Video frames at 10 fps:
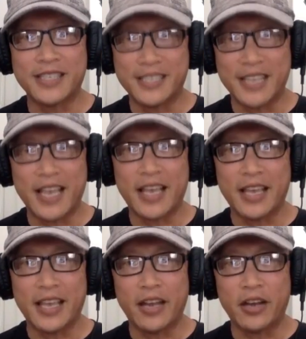to
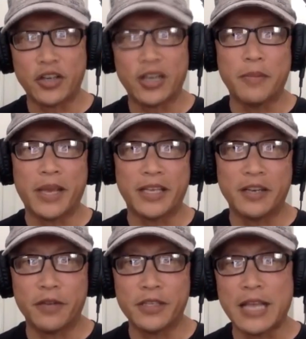say and are trying to make a
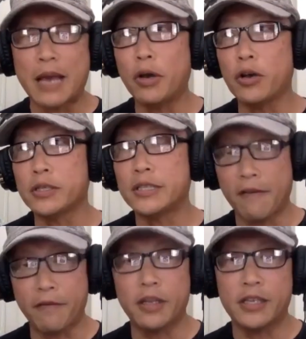difference. And that post
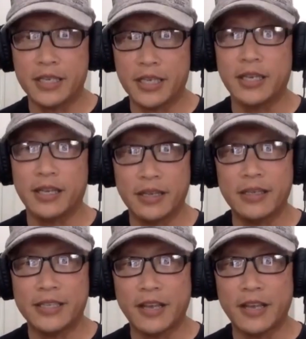definitely did. It